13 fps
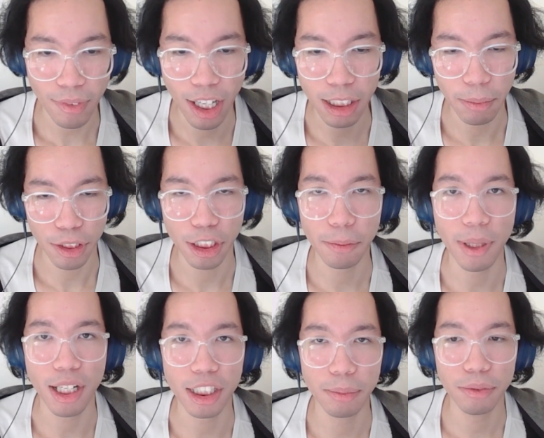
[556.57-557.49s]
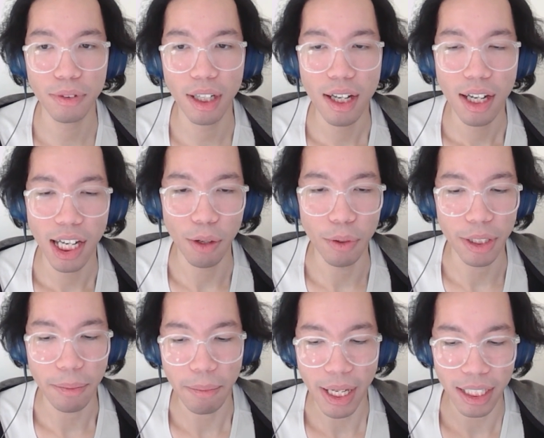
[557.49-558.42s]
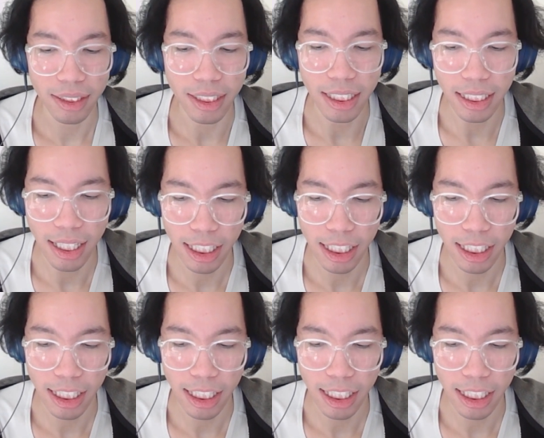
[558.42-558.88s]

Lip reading: as much as possible, I want to make the